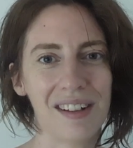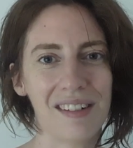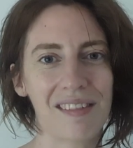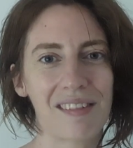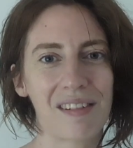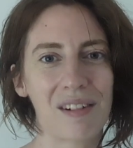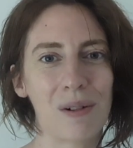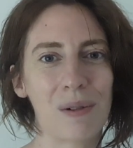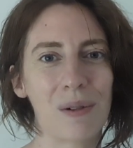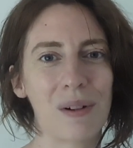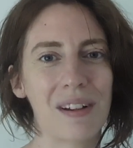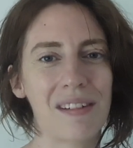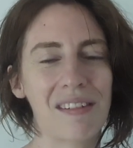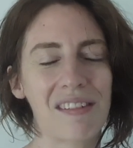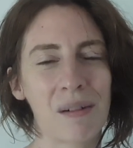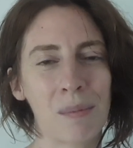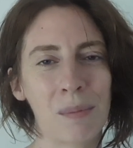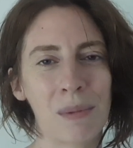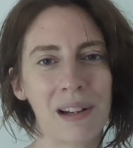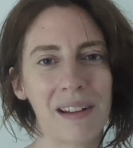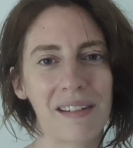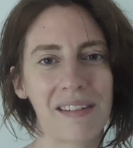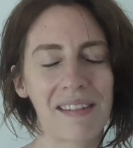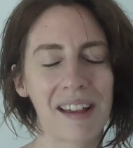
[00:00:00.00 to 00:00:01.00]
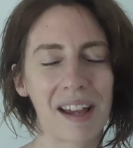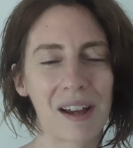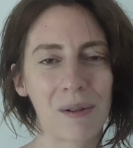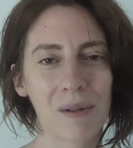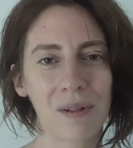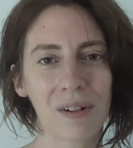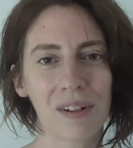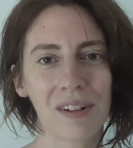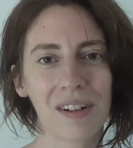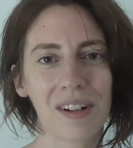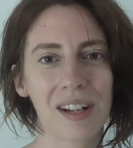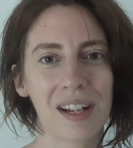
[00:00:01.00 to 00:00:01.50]
to a similar
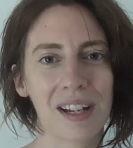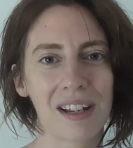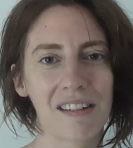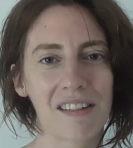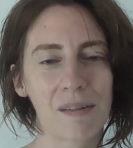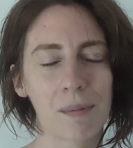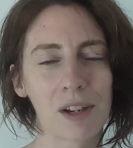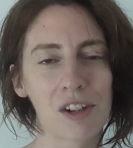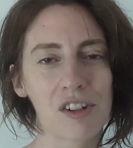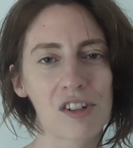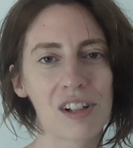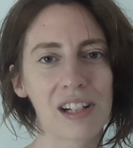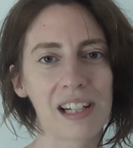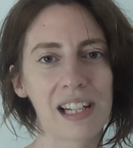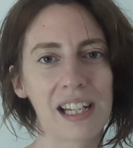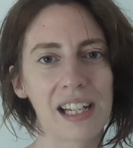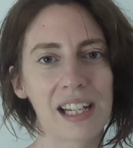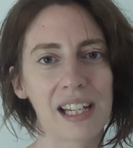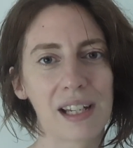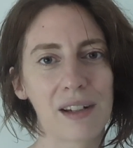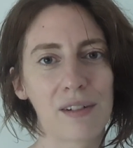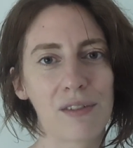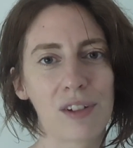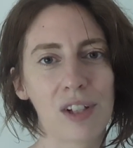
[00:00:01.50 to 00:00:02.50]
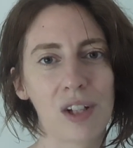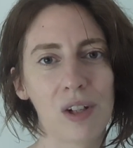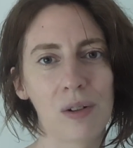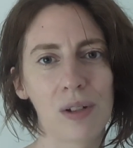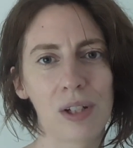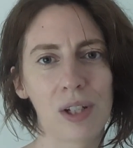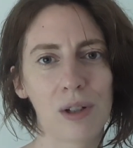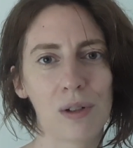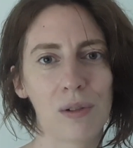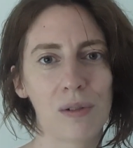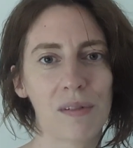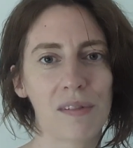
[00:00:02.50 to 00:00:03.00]
sound, especially if you
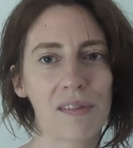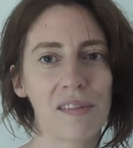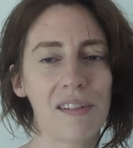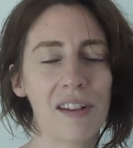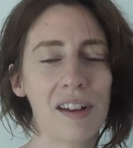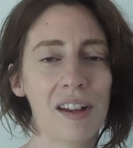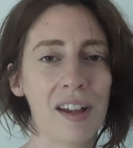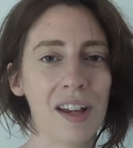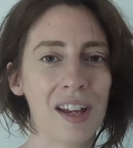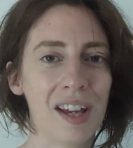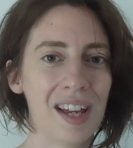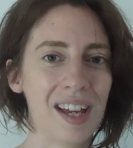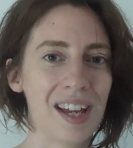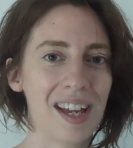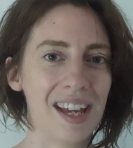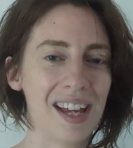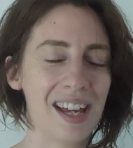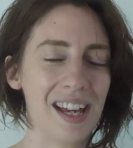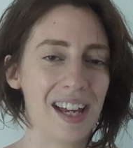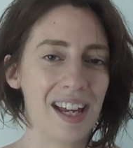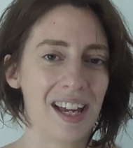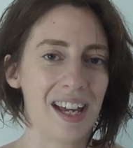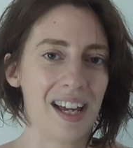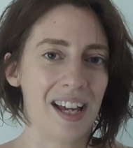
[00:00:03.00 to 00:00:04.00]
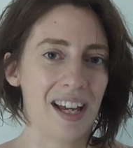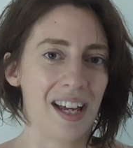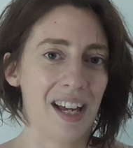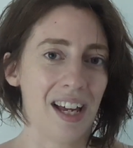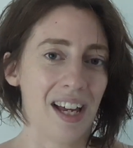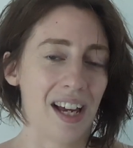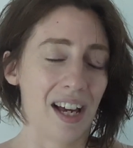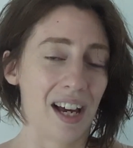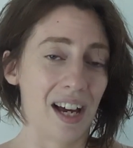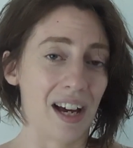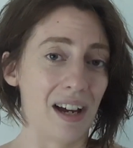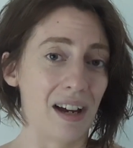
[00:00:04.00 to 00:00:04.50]
use
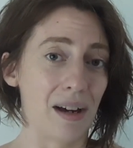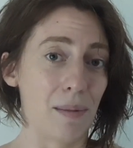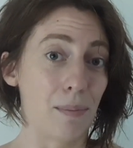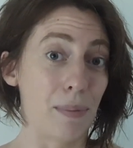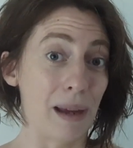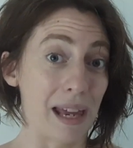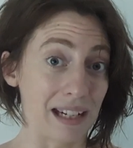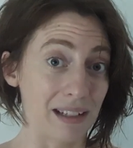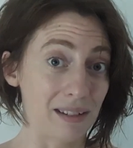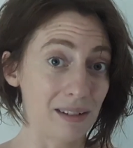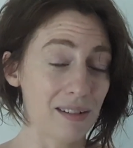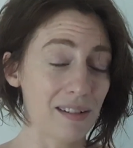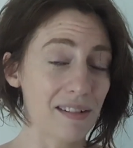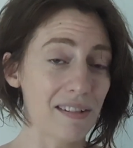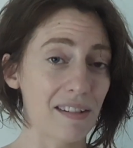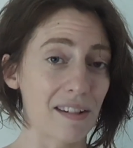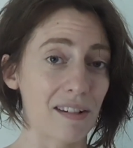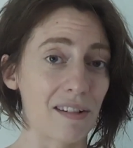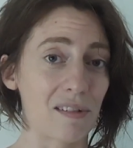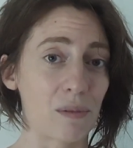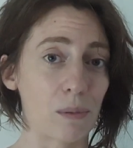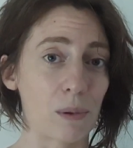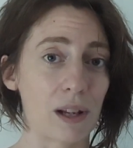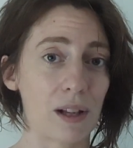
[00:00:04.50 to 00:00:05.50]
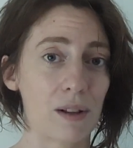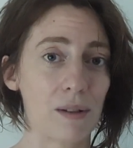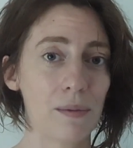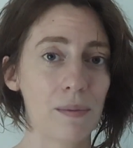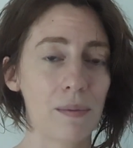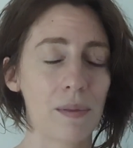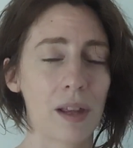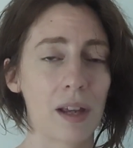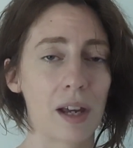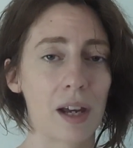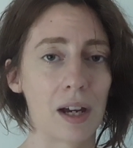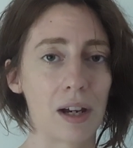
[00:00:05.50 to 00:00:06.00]
pedals as
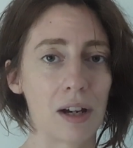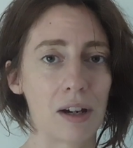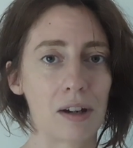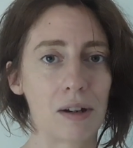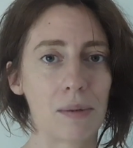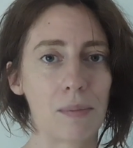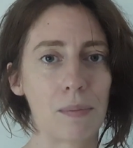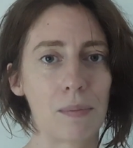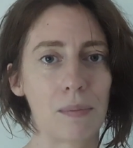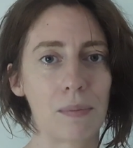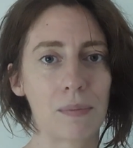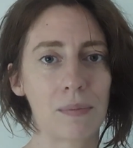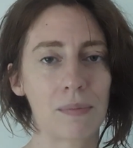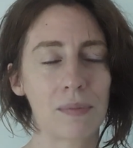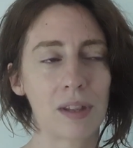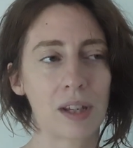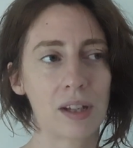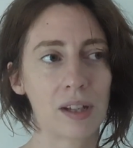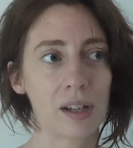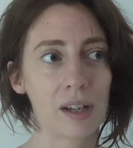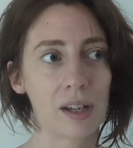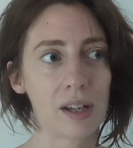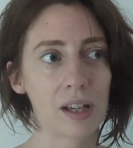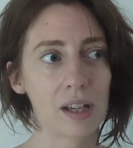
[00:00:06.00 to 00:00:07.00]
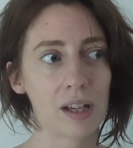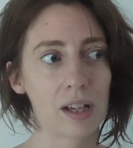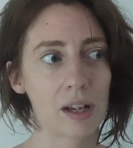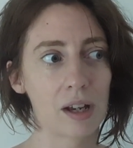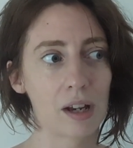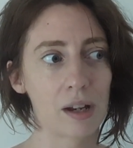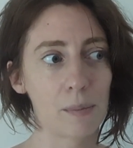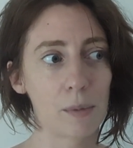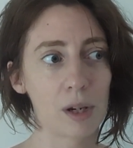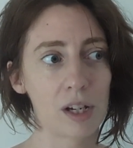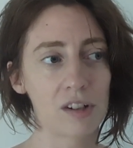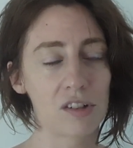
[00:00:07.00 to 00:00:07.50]
well.
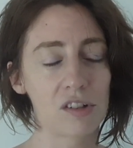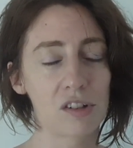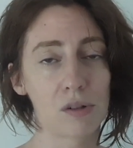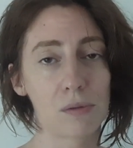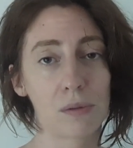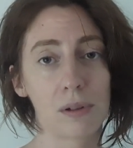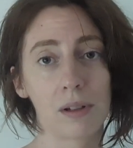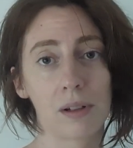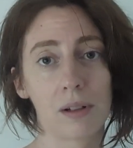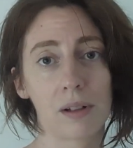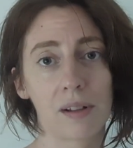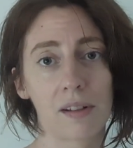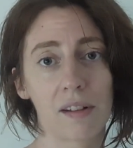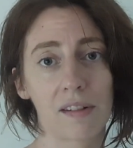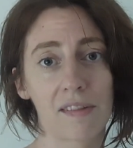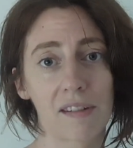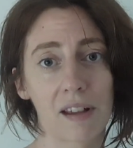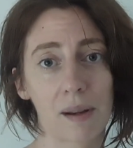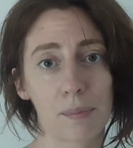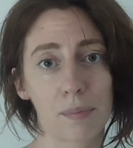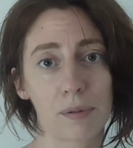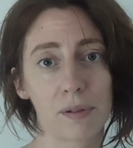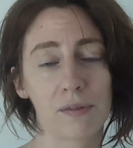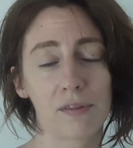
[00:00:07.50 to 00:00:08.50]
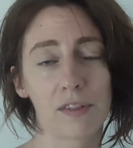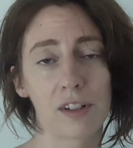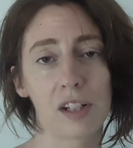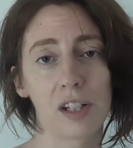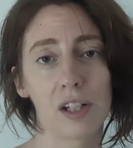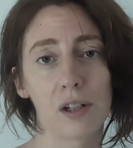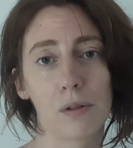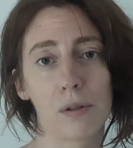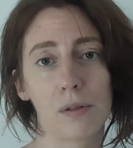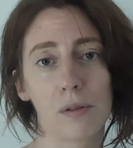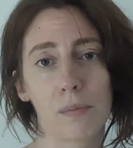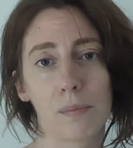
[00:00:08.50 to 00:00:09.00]
I might do a separate
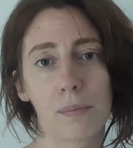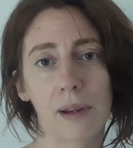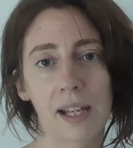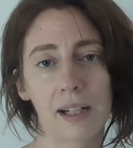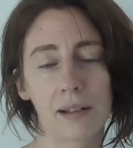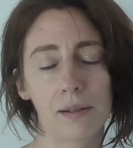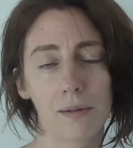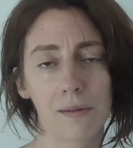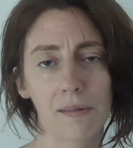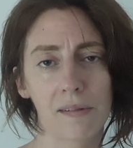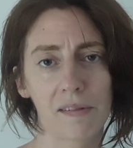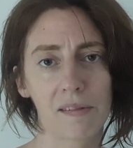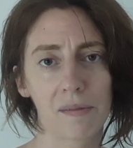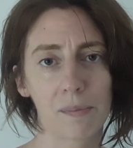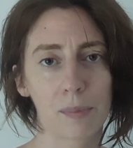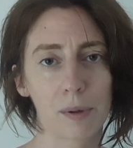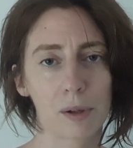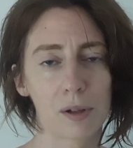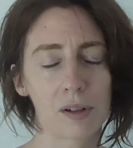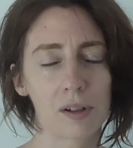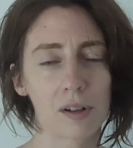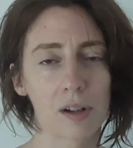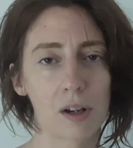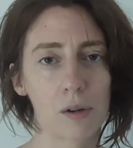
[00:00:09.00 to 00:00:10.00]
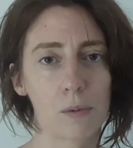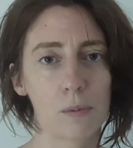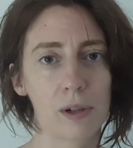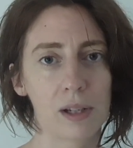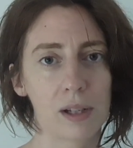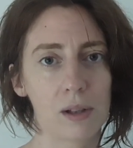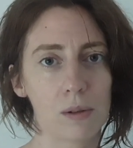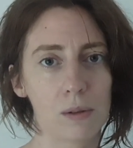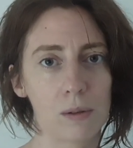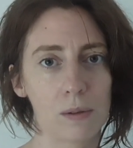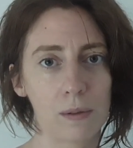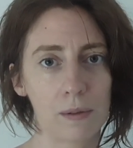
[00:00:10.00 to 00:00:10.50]
video on pedals, but I
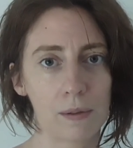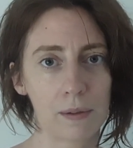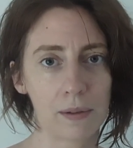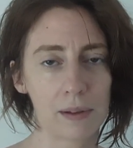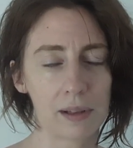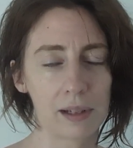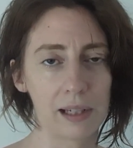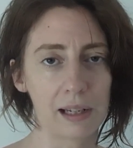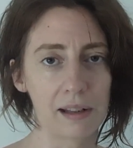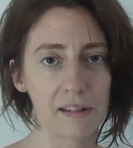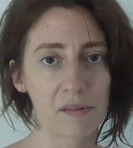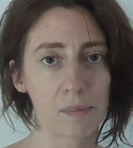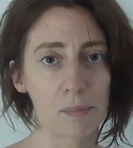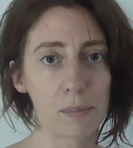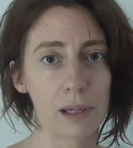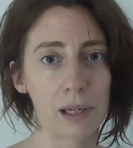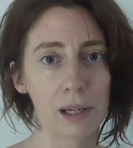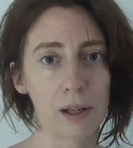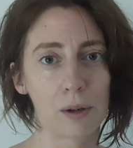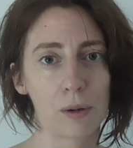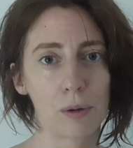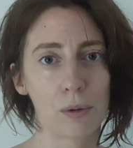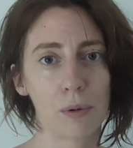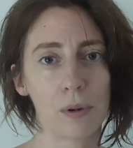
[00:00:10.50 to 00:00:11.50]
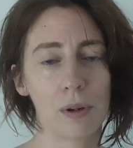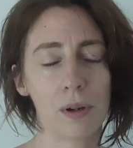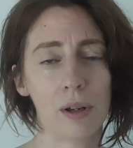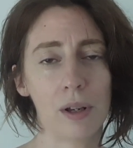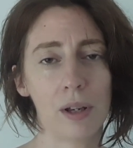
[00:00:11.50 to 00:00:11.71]
will list below